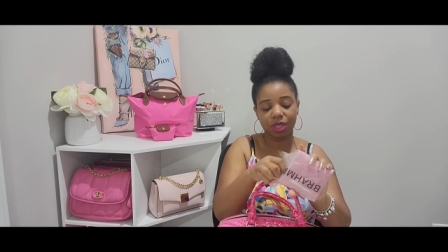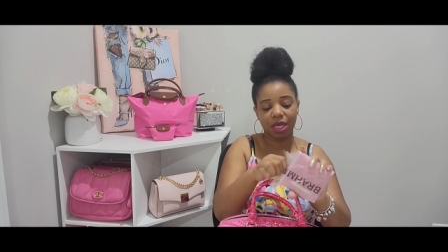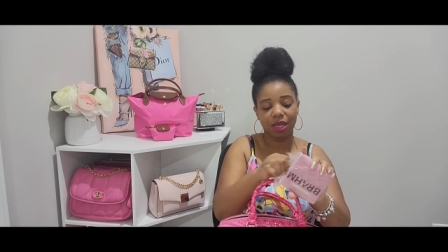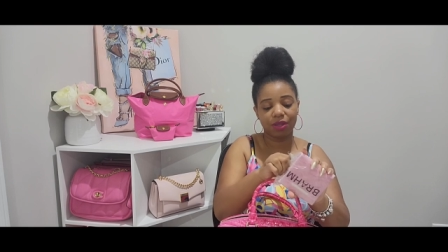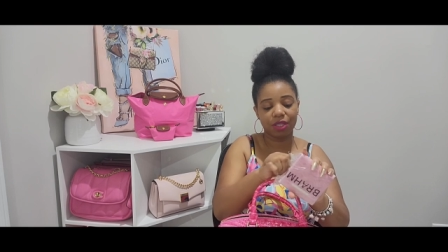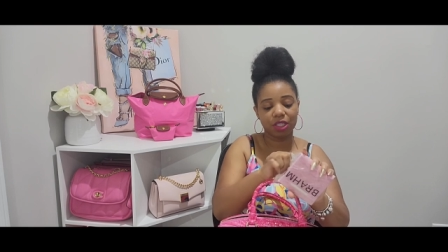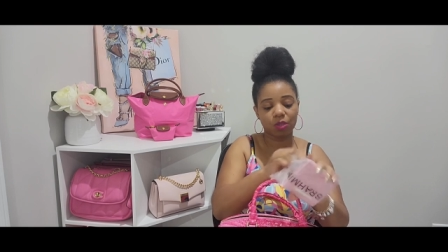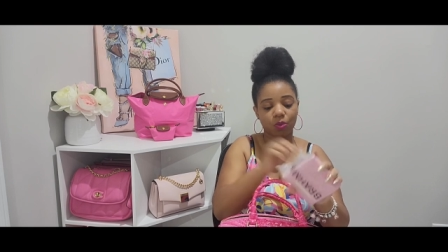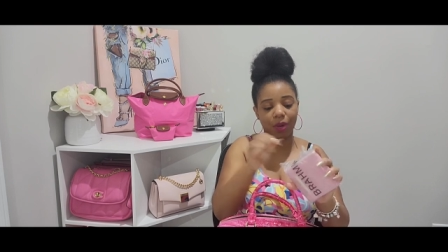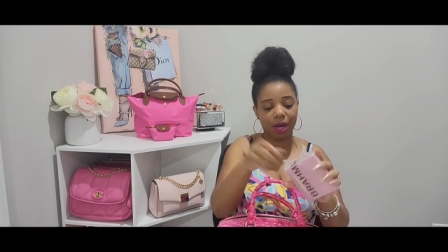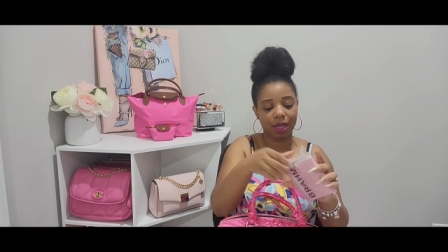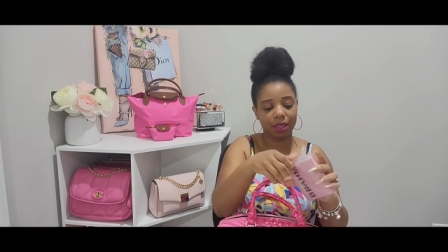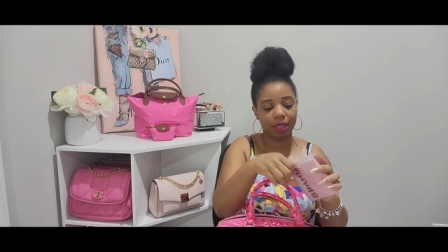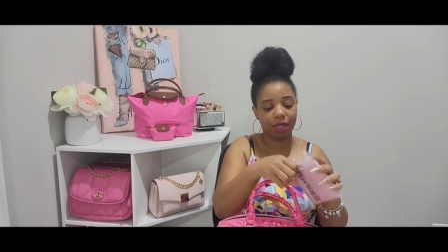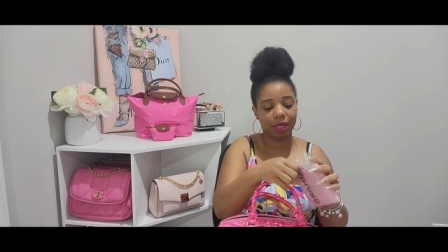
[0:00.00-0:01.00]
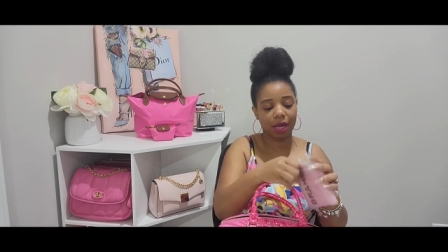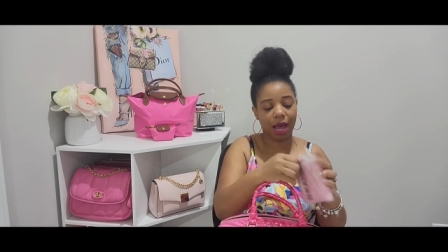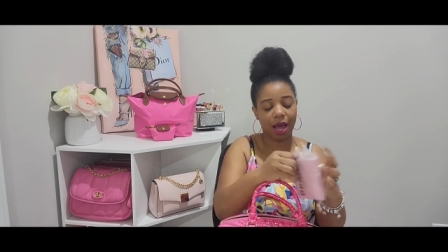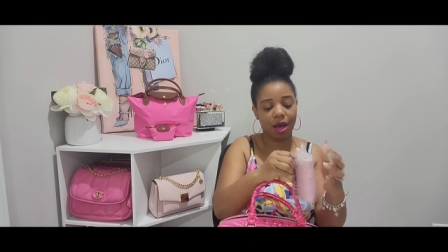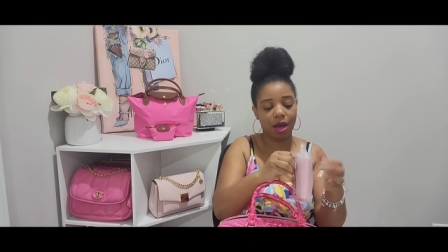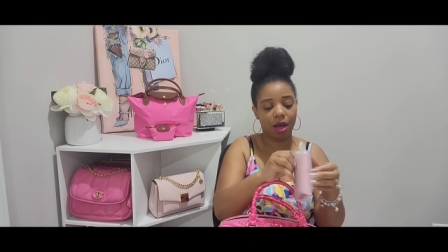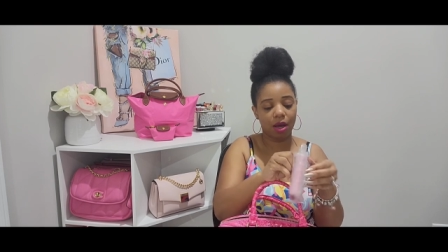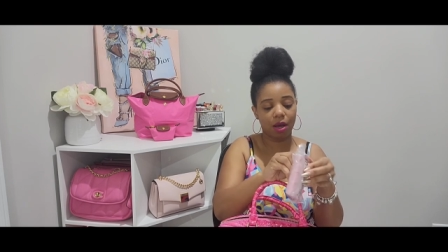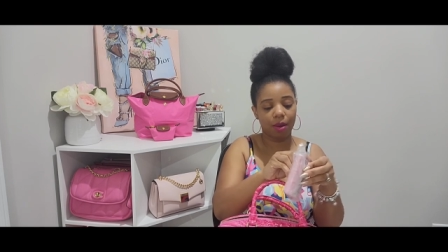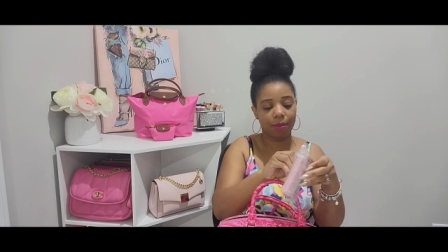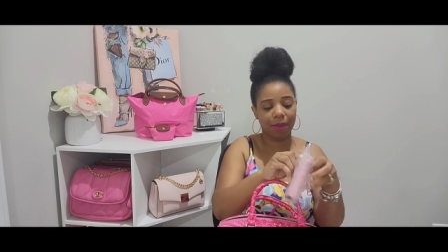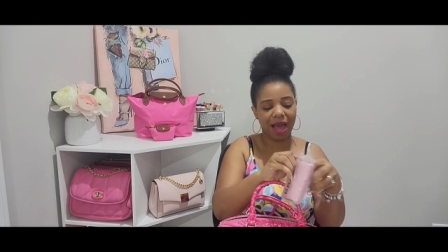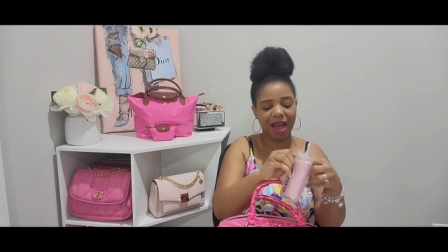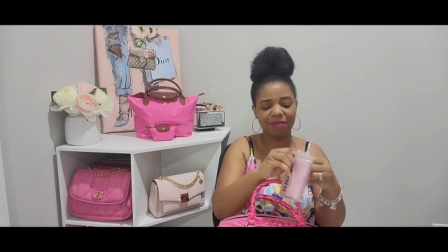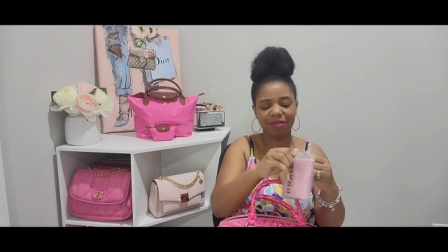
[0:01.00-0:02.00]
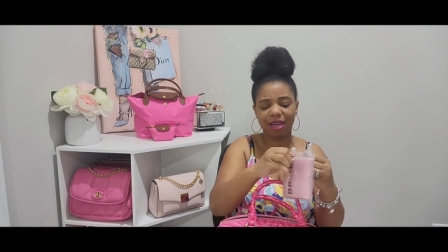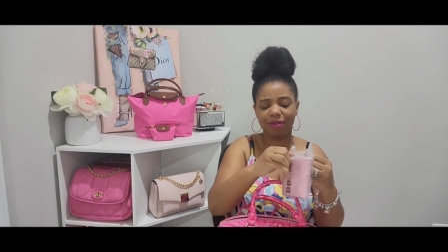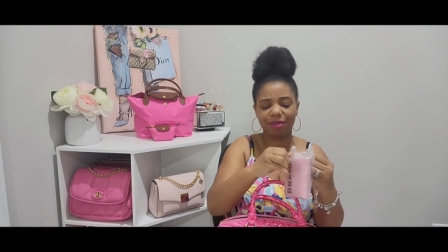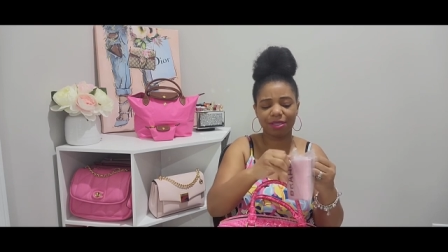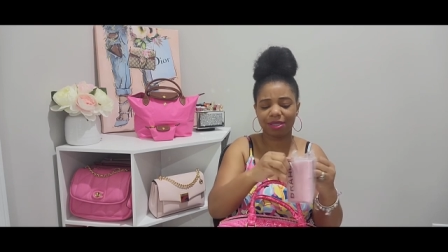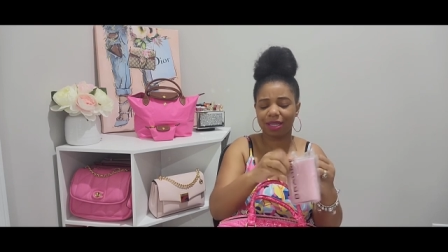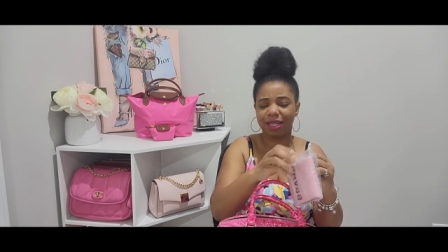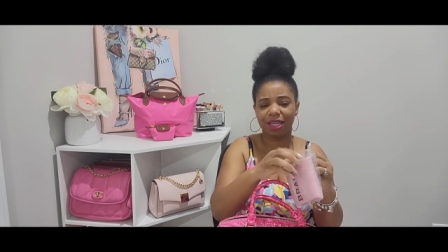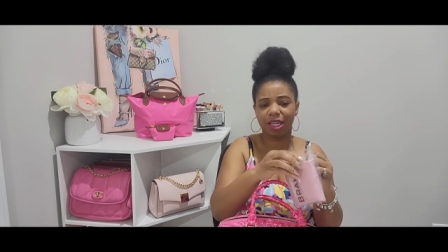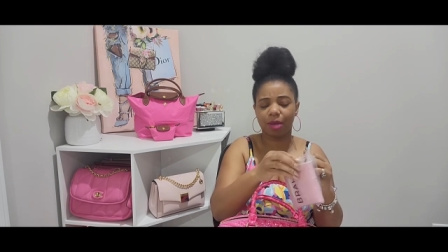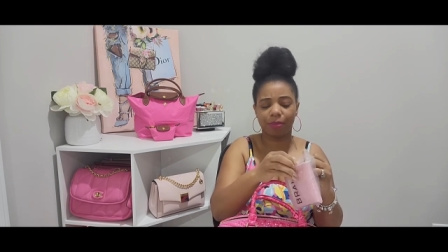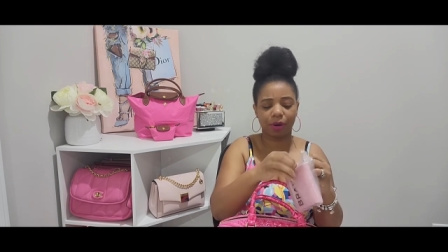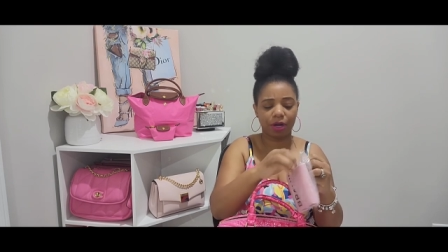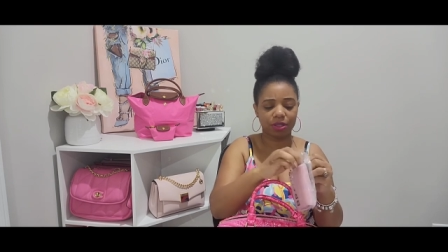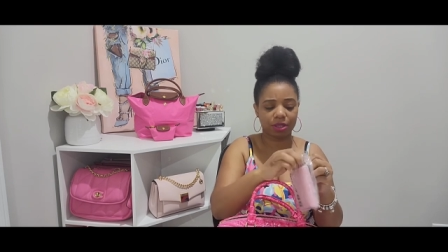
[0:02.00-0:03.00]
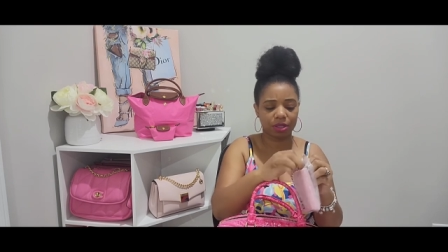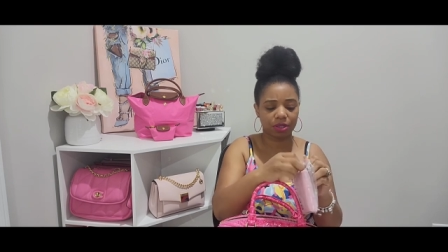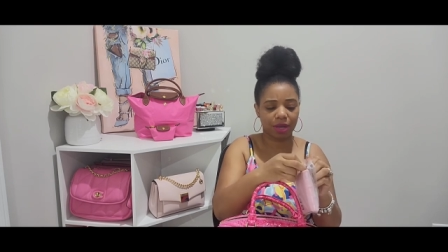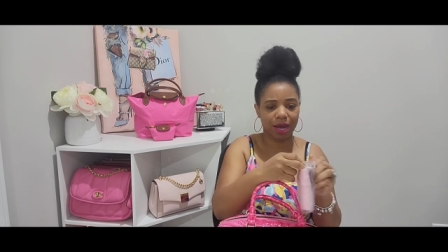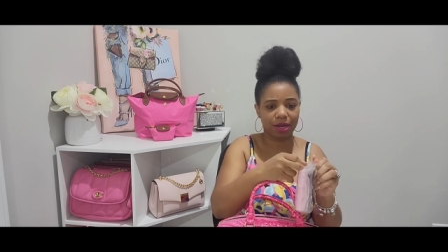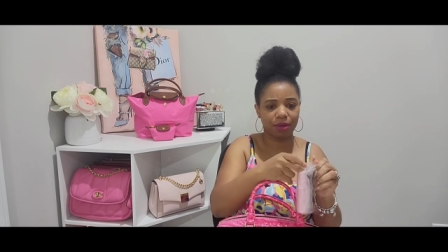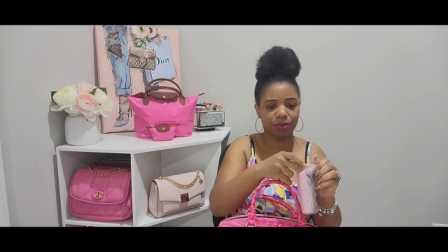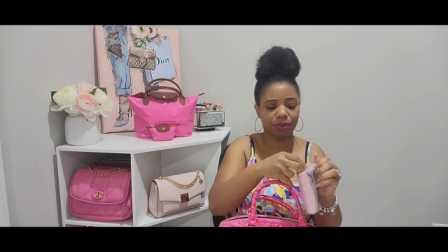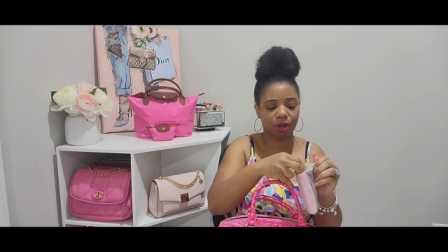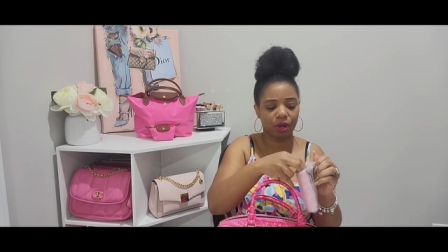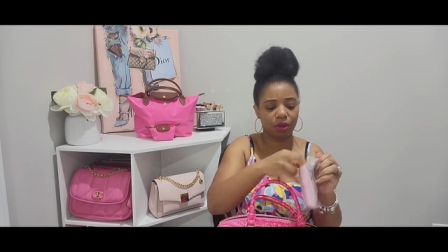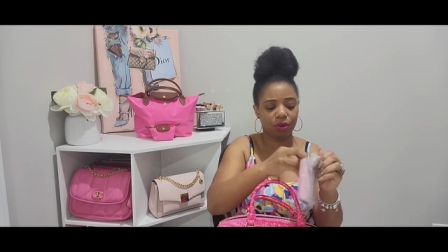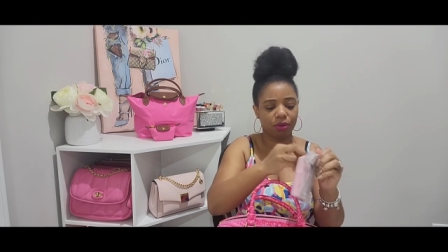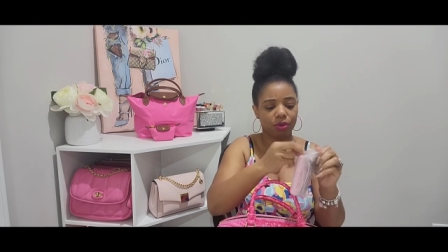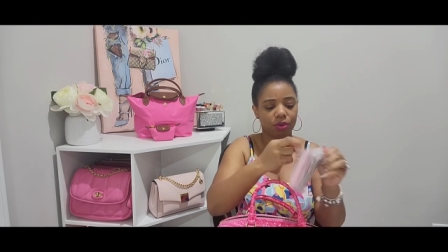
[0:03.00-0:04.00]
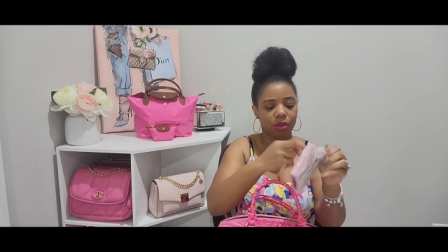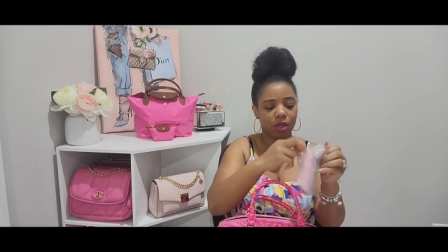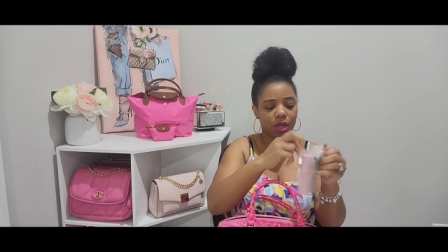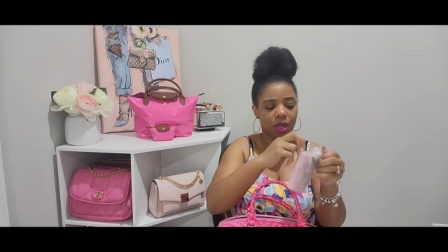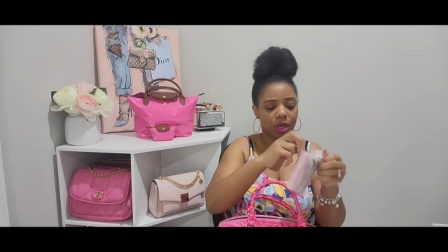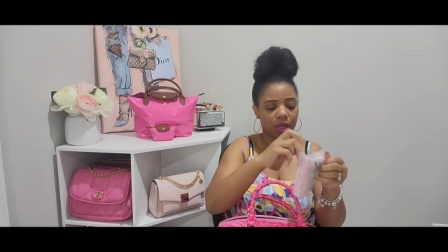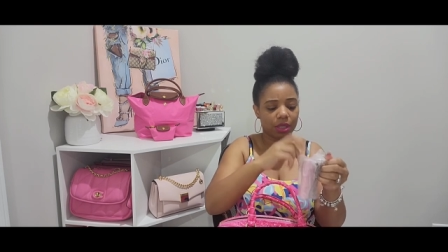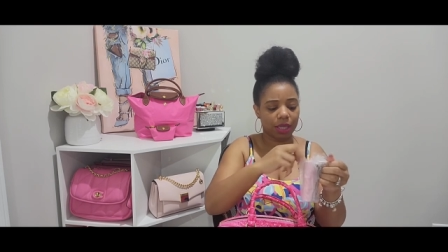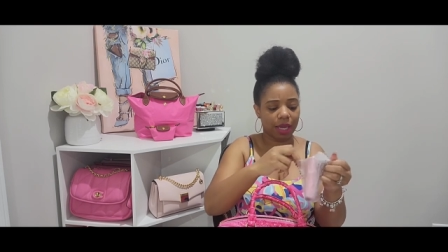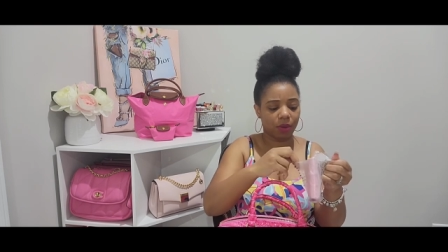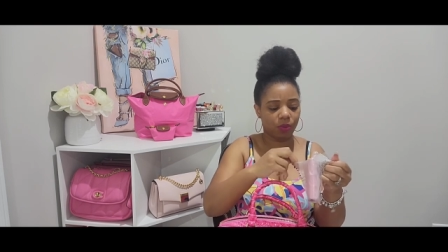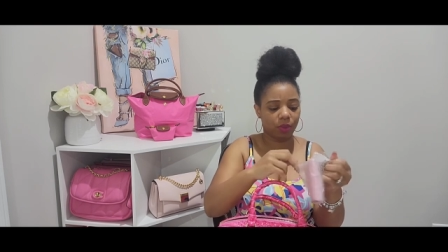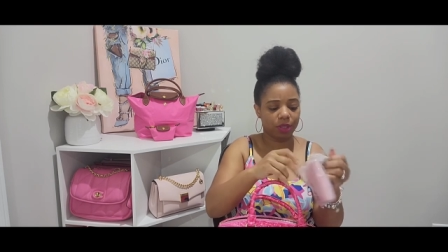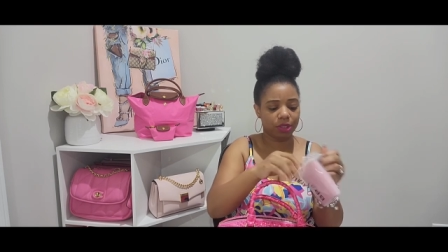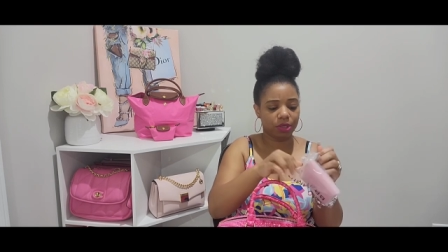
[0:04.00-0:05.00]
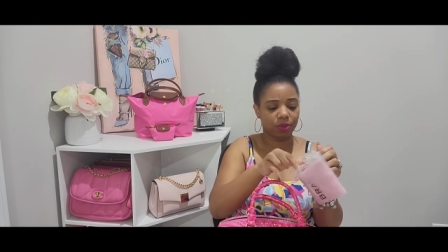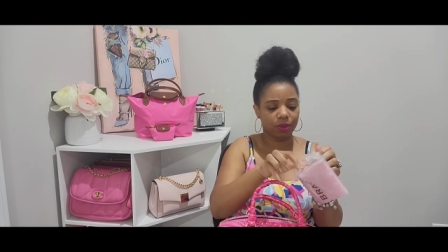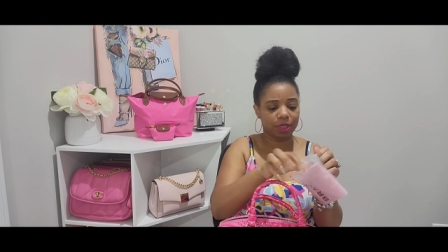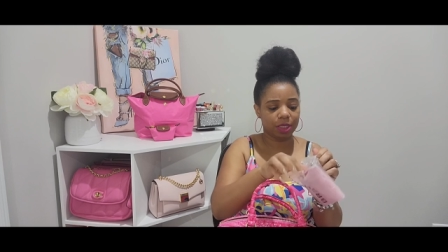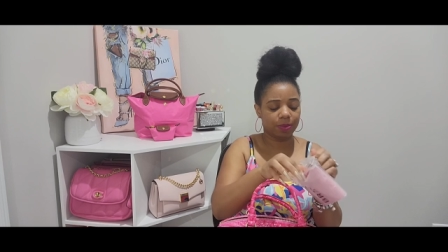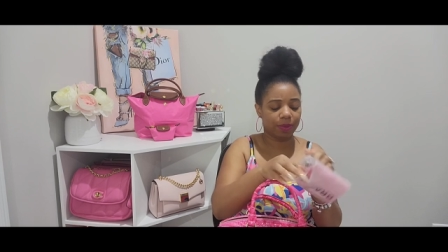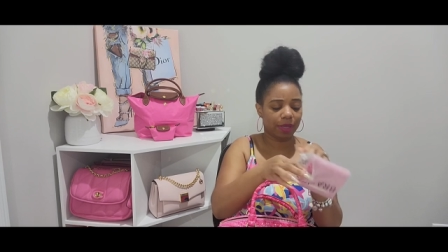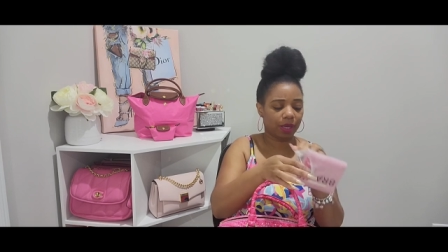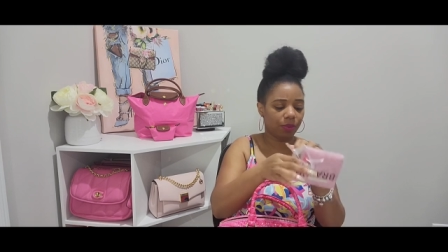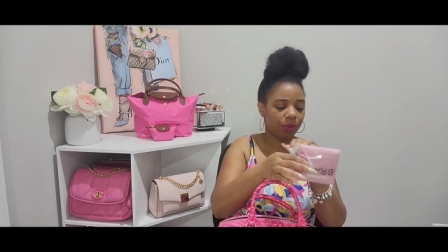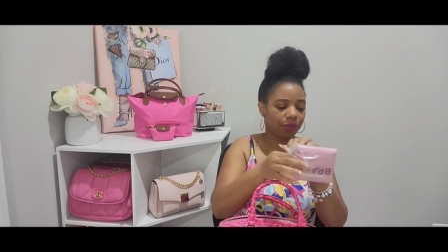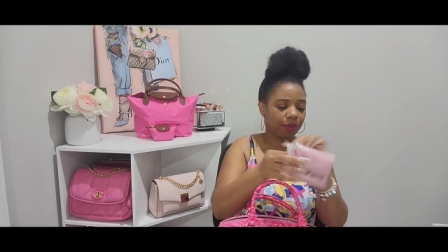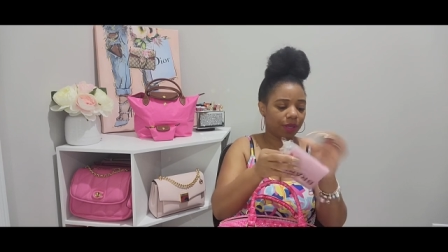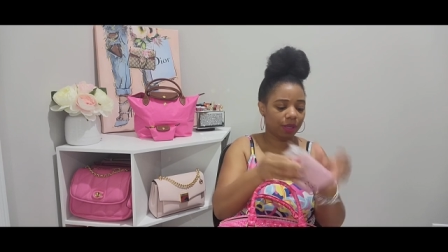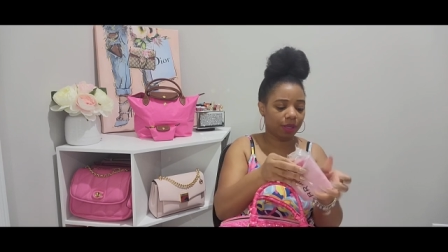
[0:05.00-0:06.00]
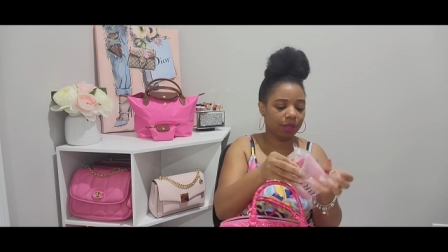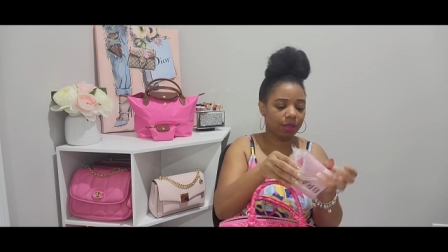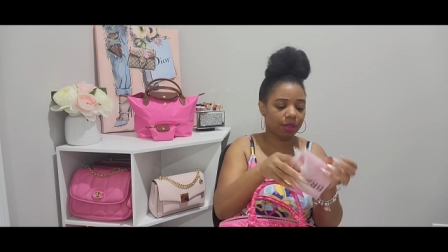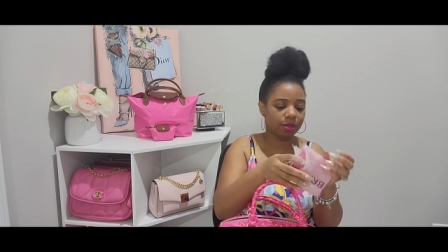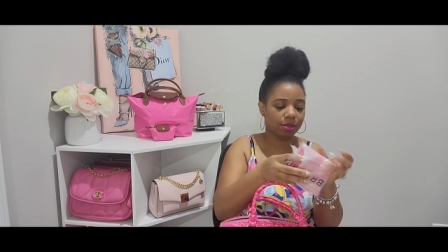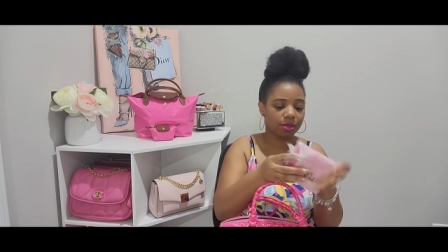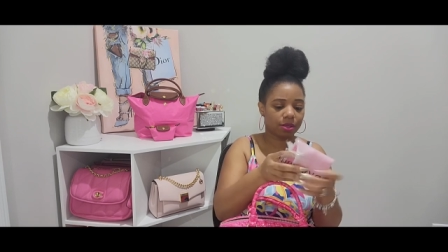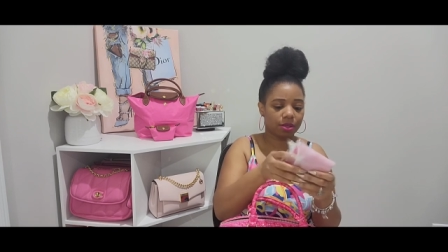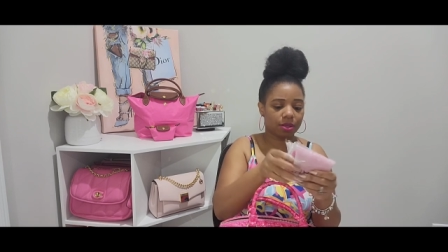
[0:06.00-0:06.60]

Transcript: And this wallet, um, I've never seen it in person, so I don't know like what to expect with it.